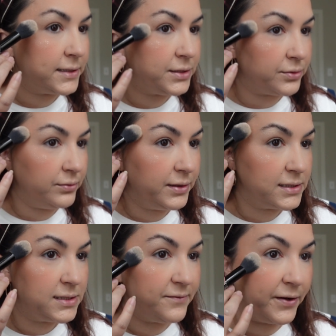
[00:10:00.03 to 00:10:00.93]
do.
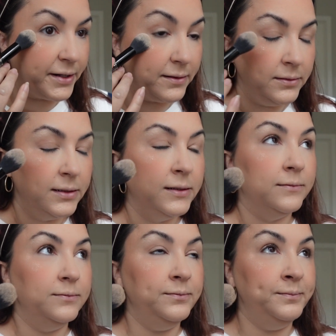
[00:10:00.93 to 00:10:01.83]
This is very
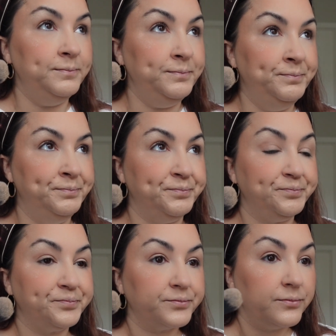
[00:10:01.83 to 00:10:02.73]

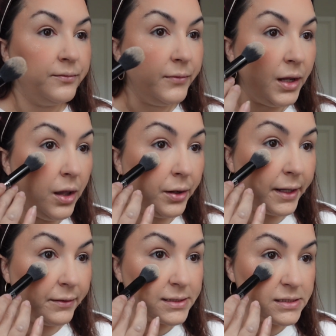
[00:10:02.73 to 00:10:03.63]

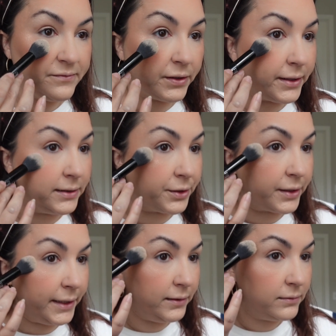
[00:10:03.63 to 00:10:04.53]
okay, this is very
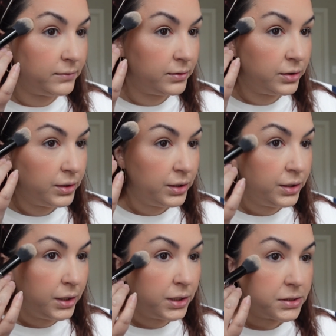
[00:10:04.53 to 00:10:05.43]
glittery.
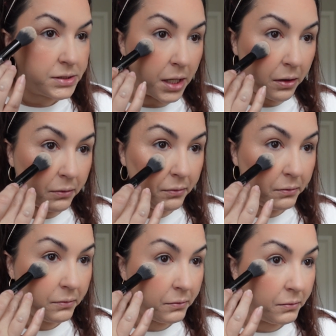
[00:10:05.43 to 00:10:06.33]
So
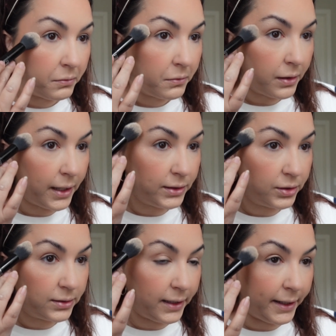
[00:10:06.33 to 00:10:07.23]
I
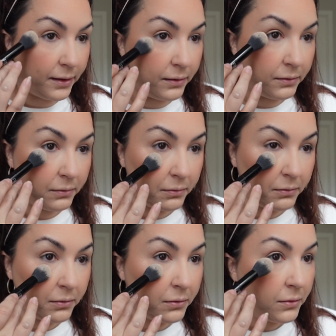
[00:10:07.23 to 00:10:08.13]
look like
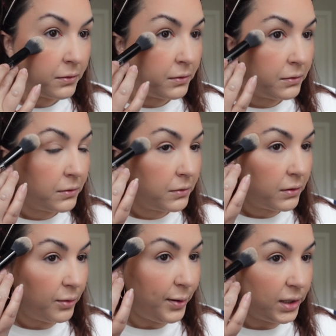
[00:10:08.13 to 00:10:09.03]

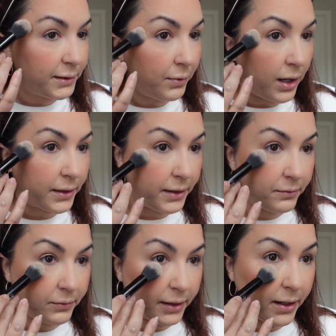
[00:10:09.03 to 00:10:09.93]
a Polly Pocket
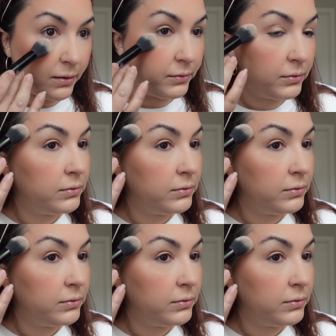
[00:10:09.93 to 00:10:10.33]
right now.